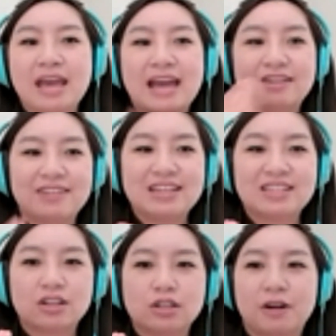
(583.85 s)
and the
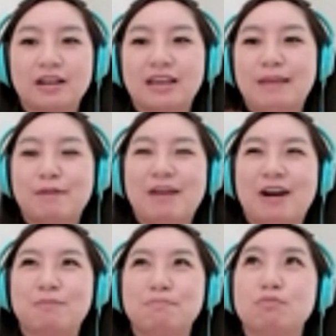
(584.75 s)
research part came
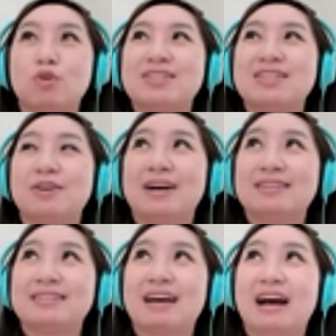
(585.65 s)
about more so
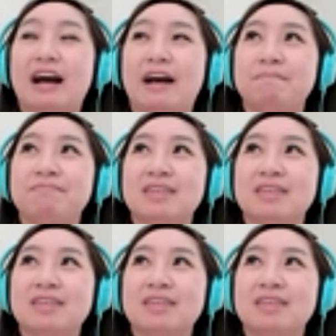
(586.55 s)
as um,